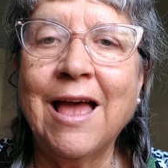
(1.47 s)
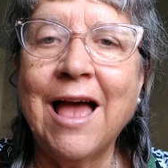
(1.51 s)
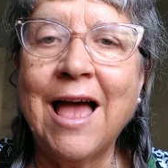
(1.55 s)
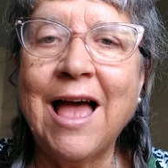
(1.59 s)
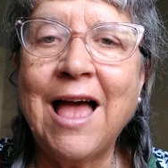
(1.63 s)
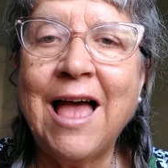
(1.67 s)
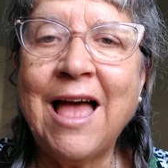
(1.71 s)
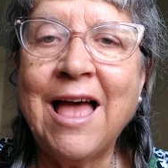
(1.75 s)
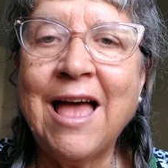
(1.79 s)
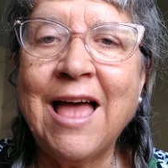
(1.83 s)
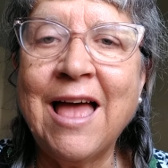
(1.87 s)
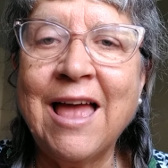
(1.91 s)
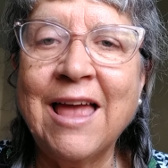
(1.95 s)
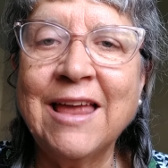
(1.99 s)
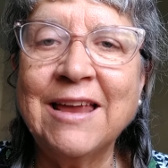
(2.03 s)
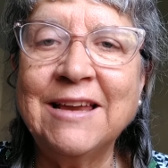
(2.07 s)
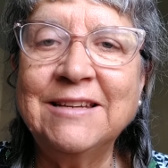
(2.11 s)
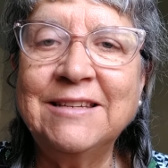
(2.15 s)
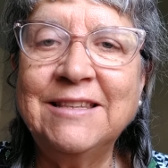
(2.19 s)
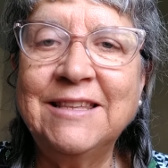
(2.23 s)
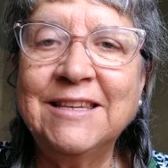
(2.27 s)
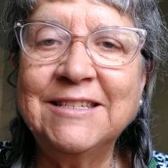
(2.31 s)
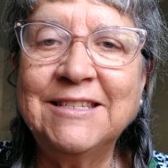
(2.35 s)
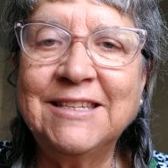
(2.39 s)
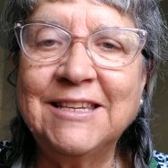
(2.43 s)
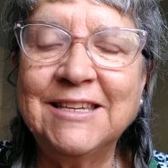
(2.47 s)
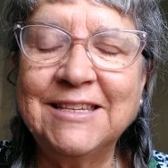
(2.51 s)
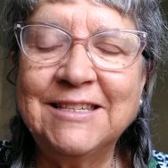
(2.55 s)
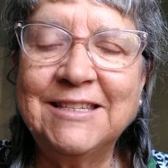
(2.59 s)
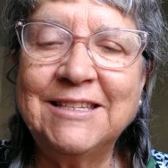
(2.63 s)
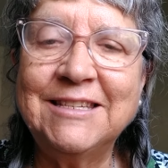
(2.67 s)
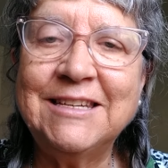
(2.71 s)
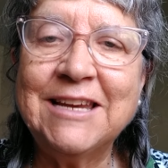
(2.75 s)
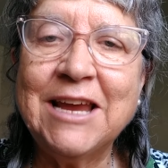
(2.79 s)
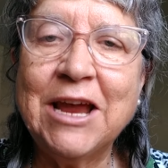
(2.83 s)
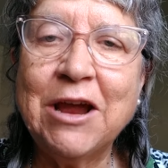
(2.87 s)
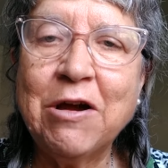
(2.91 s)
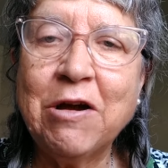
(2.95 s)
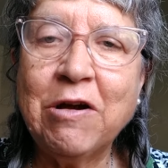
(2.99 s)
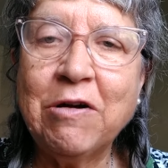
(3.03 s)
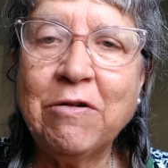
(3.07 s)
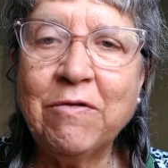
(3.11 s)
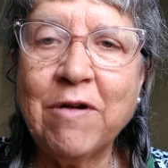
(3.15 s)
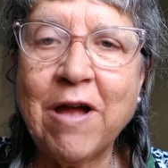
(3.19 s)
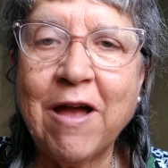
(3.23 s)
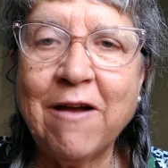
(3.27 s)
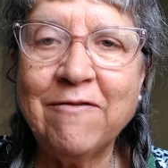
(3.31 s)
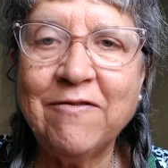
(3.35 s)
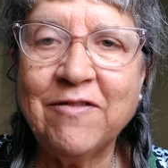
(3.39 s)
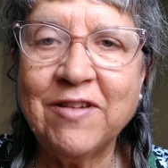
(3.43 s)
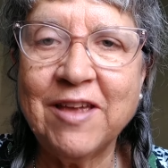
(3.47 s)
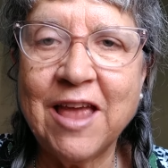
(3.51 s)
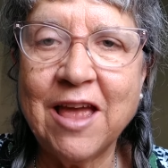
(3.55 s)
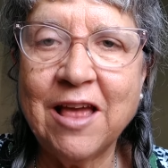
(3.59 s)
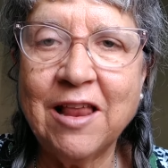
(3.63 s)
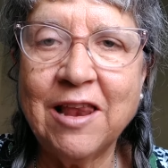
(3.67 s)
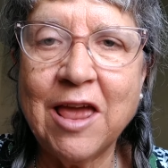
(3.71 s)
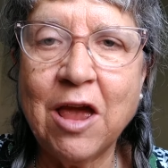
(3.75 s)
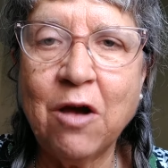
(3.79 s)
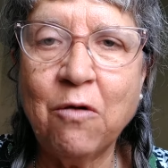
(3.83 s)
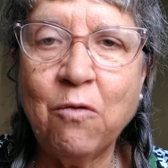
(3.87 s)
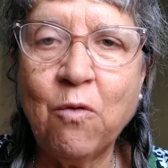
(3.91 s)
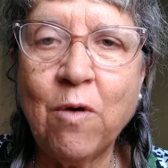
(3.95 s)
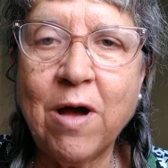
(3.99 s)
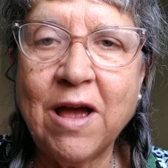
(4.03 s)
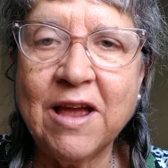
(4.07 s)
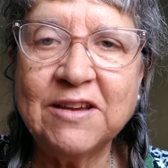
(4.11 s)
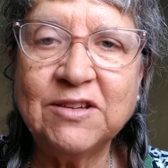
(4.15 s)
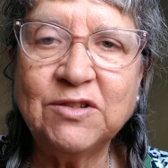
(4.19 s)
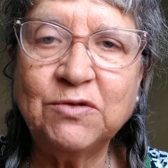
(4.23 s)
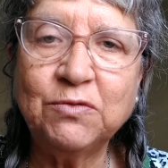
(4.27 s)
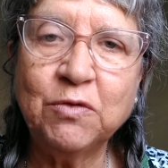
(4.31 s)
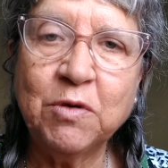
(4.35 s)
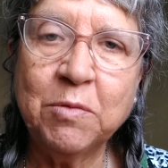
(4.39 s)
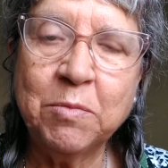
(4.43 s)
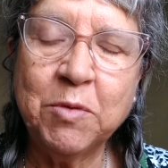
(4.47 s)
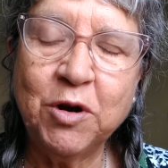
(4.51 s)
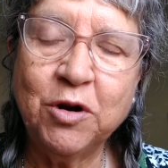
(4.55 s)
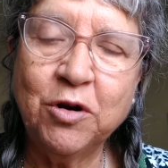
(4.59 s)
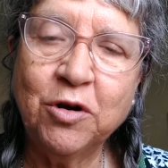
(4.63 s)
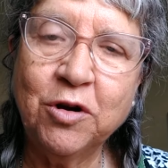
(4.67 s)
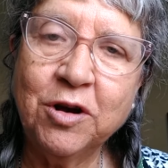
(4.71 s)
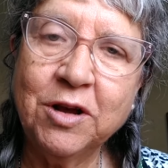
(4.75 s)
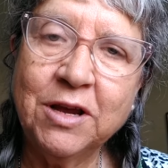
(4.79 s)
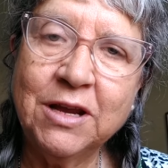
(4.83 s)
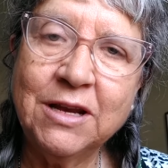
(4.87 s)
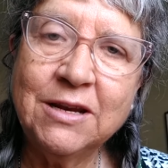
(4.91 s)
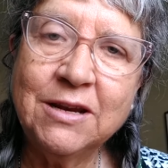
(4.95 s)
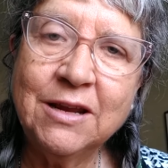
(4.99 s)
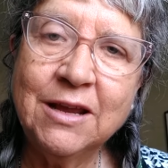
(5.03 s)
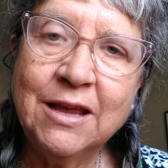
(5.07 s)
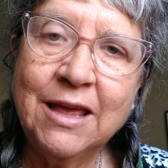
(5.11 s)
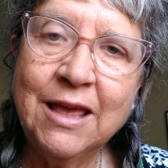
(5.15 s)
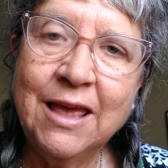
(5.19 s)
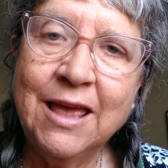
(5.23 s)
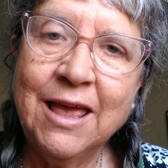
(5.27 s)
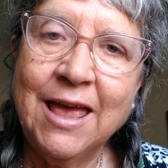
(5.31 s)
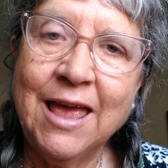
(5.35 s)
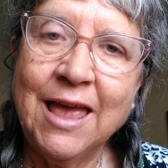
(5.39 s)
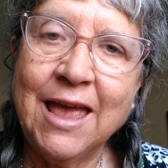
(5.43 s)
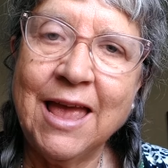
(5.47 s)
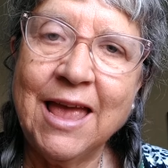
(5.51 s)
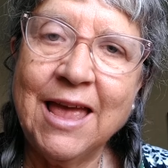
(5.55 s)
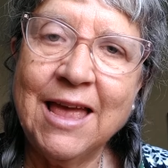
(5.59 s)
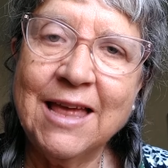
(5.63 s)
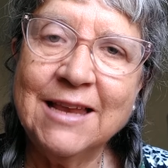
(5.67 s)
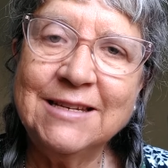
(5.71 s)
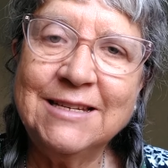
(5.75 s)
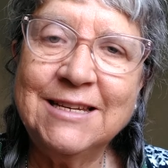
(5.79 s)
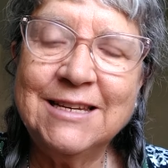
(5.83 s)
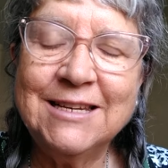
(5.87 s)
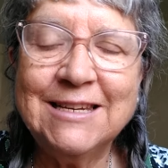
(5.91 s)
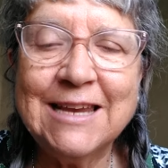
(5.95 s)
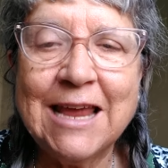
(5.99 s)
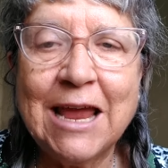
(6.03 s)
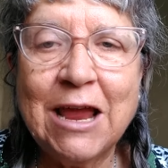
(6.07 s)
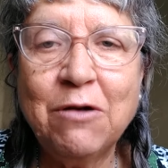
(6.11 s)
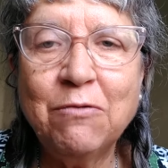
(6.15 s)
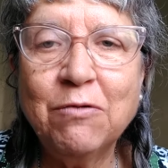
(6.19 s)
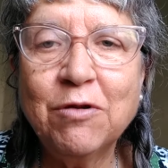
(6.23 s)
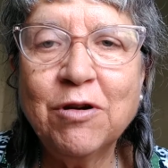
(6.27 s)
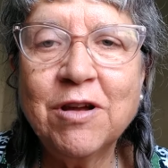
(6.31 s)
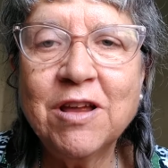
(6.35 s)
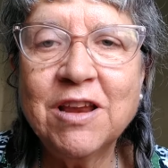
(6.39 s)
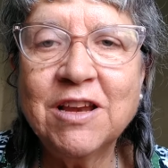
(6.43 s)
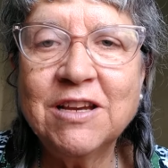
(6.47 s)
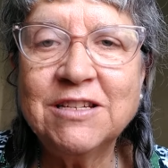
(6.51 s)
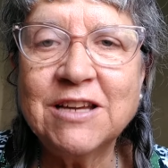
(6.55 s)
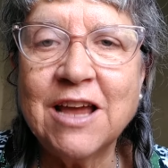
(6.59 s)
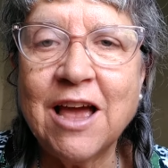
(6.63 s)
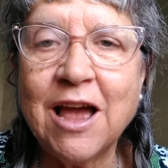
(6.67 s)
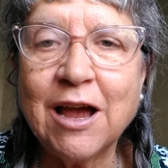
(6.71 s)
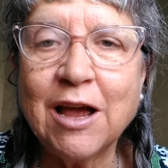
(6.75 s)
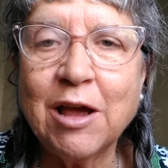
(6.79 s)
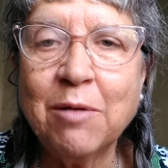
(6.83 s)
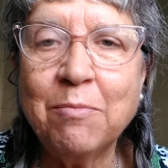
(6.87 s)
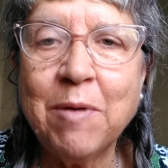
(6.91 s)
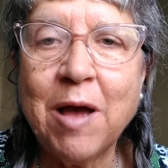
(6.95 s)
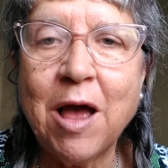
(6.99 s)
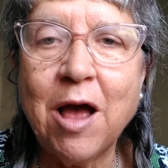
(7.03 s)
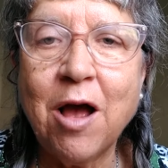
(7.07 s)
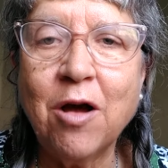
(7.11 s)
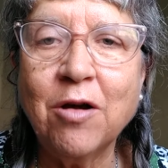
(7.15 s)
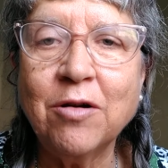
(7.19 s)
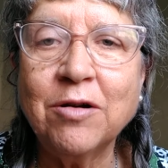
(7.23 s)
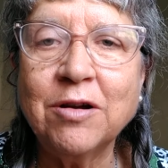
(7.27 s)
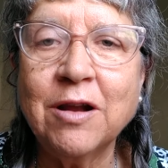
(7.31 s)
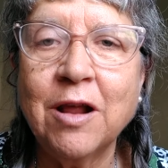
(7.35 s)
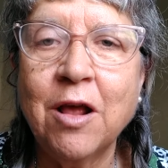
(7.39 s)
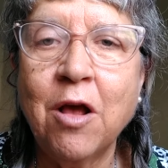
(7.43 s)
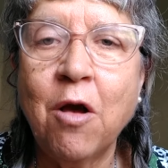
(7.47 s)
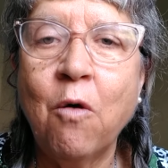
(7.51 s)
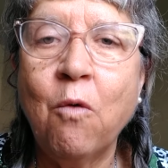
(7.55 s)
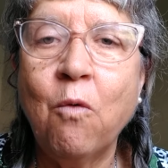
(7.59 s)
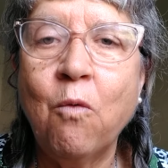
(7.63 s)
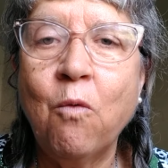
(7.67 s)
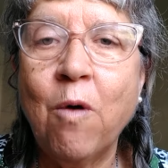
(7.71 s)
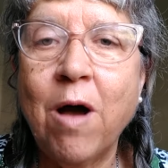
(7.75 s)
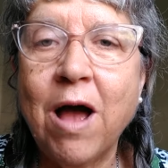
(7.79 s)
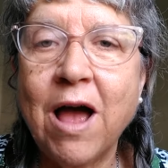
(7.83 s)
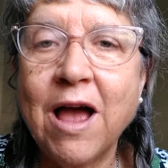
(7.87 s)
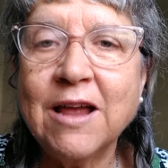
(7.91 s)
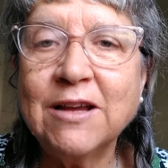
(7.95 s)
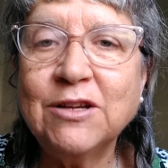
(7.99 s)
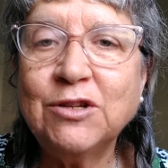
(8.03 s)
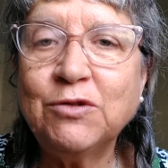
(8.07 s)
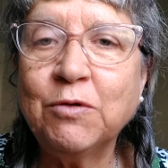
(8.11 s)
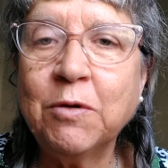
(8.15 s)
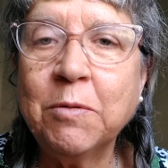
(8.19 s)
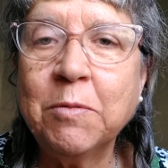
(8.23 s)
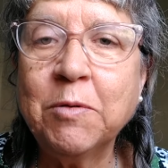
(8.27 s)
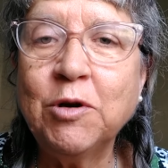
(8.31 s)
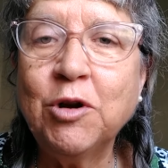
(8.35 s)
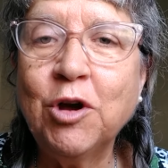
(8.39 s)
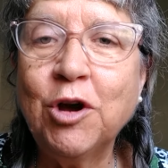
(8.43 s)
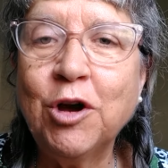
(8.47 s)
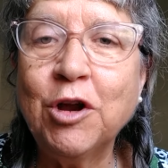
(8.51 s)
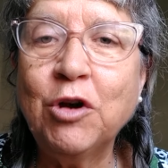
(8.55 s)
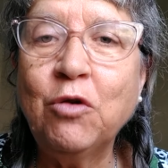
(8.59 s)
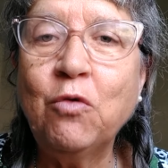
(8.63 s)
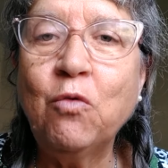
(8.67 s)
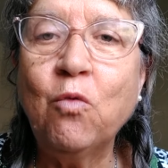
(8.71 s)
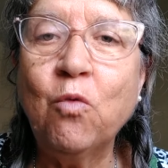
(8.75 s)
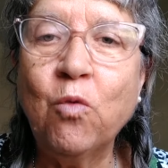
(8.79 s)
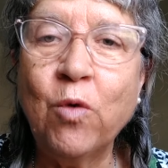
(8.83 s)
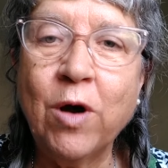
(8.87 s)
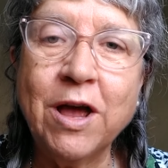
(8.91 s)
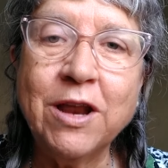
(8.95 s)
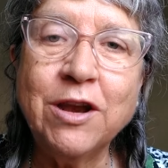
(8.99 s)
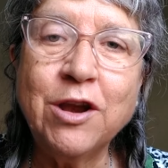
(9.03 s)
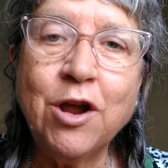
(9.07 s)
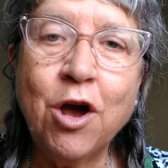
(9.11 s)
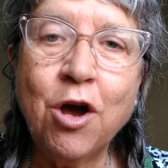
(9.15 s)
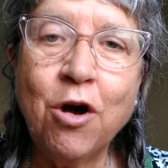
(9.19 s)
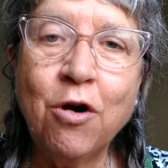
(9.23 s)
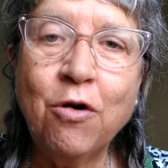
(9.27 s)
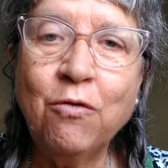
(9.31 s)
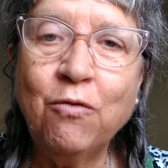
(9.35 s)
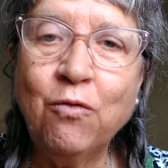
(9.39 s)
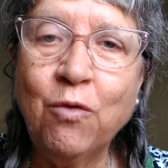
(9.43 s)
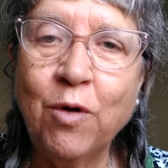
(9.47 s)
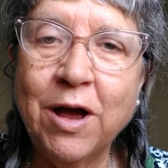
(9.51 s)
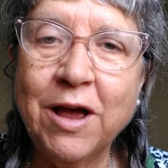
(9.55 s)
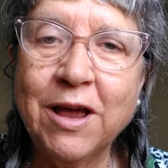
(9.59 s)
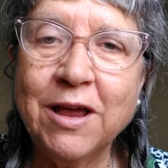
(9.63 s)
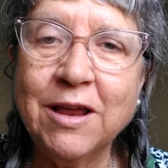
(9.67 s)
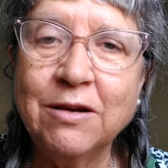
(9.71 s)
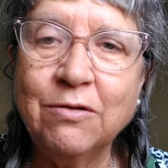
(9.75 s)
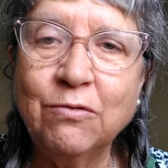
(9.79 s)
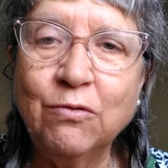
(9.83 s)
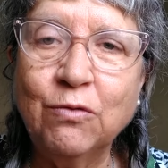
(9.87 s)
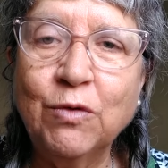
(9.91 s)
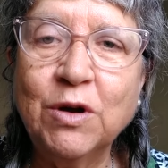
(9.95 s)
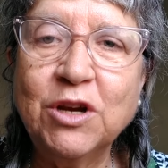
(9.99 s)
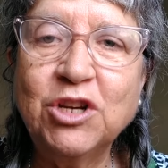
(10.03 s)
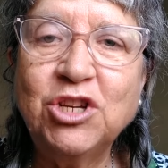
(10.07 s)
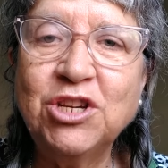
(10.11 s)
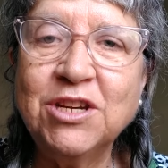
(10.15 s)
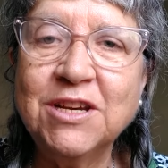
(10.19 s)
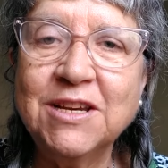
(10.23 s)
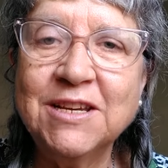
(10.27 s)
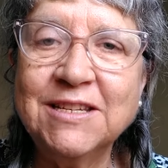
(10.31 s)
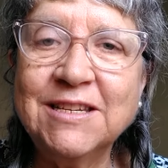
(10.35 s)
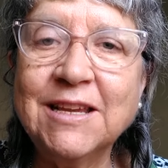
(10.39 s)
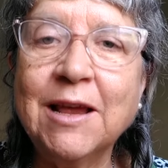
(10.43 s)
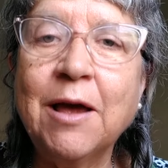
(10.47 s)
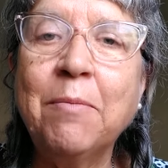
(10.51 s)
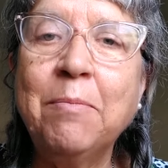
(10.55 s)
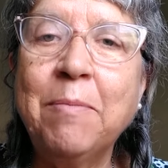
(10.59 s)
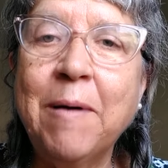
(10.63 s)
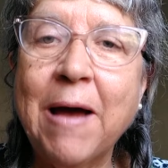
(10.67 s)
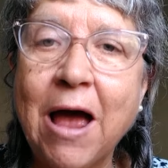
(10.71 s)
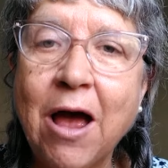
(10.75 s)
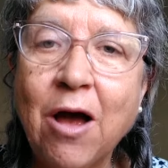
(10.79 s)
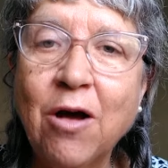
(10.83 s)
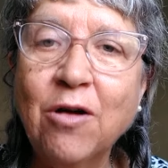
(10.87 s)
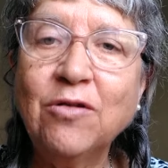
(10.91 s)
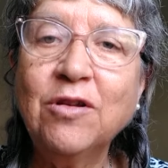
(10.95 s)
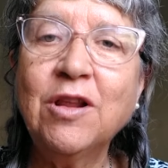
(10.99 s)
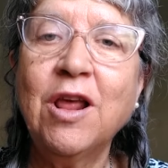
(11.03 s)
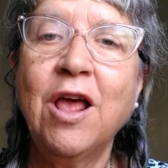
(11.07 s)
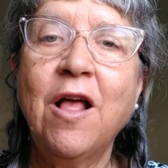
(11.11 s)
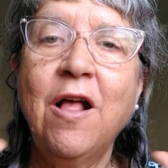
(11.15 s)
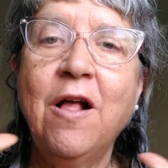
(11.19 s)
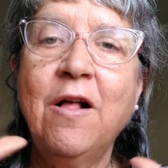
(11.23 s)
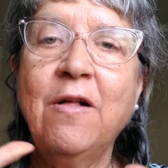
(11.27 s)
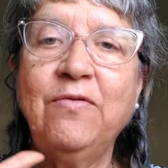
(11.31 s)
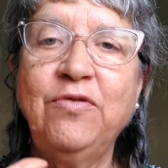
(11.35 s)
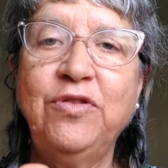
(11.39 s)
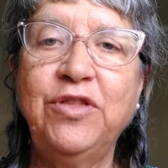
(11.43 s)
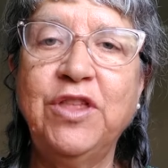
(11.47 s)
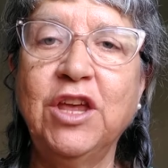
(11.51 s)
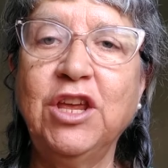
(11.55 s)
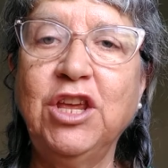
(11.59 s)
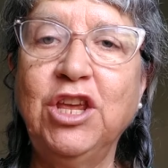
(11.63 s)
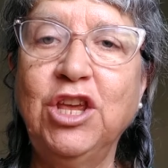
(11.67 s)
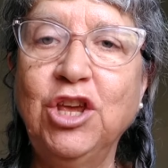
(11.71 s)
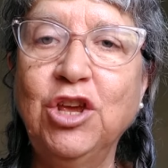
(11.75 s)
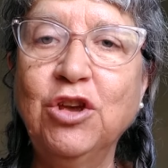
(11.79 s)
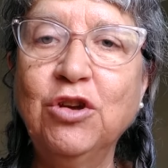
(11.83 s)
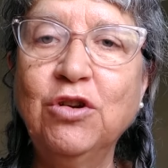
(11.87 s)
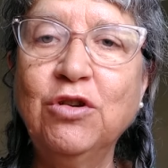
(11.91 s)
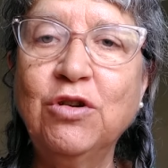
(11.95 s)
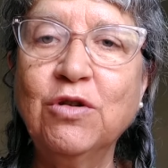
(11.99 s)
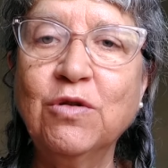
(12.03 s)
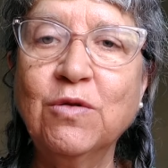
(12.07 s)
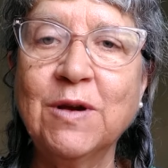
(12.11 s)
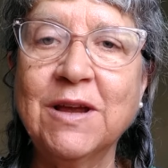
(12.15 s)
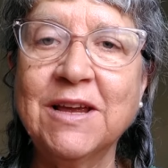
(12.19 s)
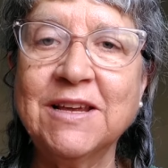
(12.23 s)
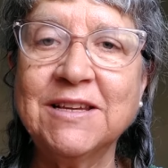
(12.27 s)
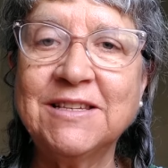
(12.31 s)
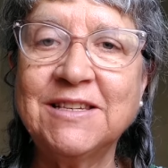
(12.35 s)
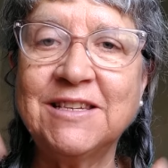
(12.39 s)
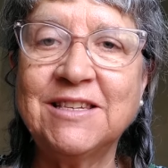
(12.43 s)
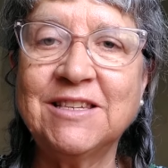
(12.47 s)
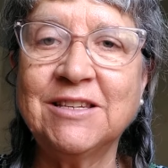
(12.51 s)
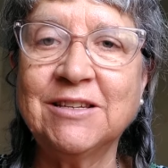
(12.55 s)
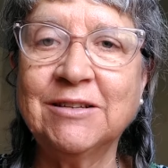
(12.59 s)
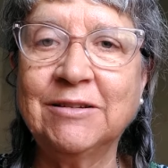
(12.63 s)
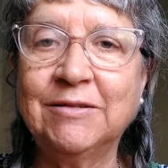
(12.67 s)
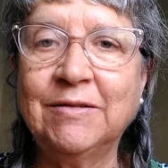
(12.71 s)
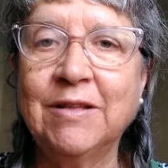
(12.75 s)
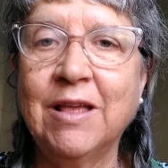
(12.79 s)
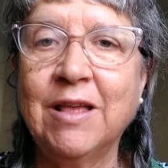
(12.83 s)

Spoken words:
Hi, this is Tara Raphael at Wise Womanhood, and today we're going to talk about Wise Womanhood 101, which is about the uterus.